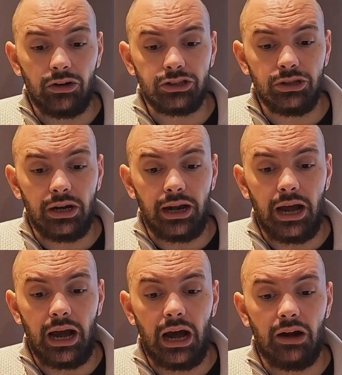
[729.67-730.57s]
also going to
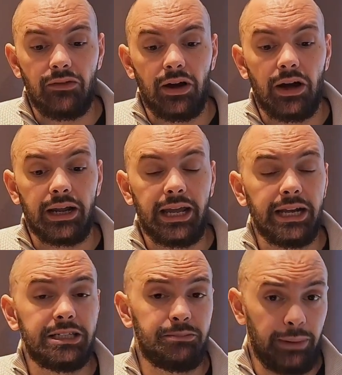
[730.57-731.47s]
have
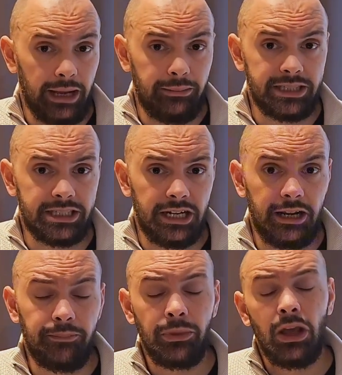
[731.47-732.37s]
kids
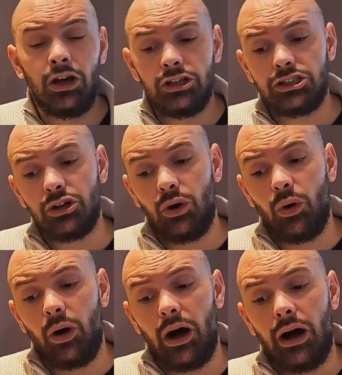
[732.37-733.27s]
babysitting.
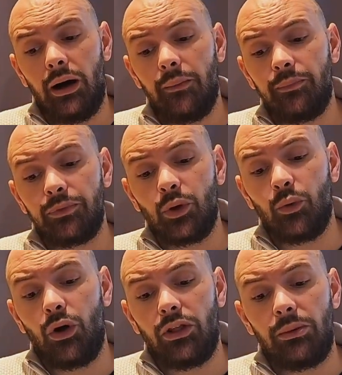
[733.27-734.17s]
So
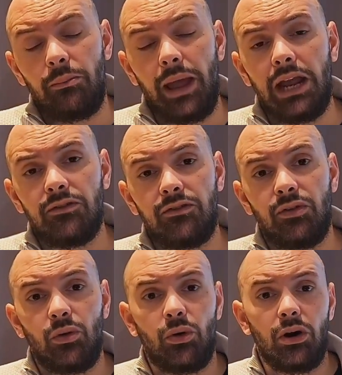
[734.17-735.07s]
on the main
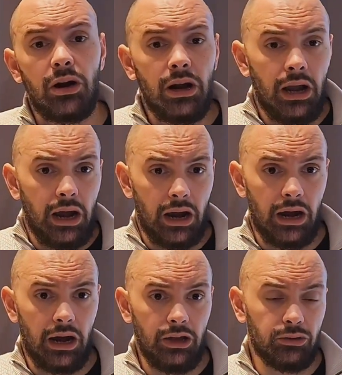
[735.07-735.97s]
floor,
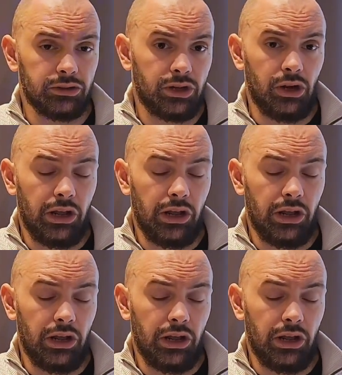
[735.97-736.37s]
you'll